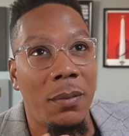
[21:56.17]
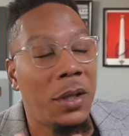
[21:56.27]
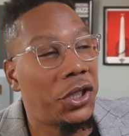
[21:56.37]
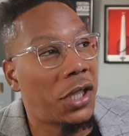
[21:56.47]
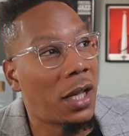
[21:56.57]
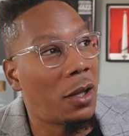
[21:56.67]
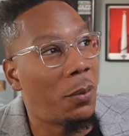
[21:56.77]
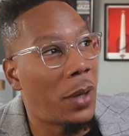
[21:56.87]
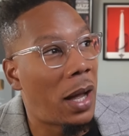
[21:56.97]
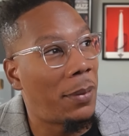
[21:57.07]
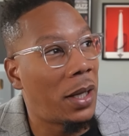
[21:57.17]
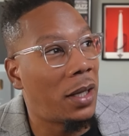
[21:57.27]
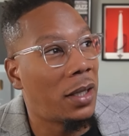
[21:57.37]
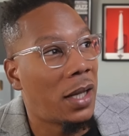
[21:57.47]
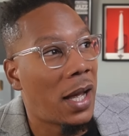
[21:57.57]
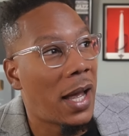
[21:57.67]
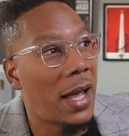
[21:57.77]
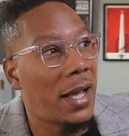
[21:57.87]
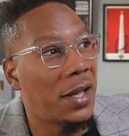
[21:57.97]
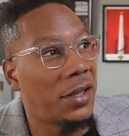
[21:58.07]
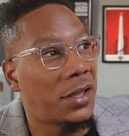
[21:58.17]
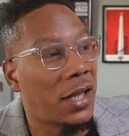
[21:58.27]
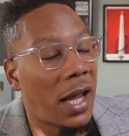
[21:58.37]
Michelle Obama has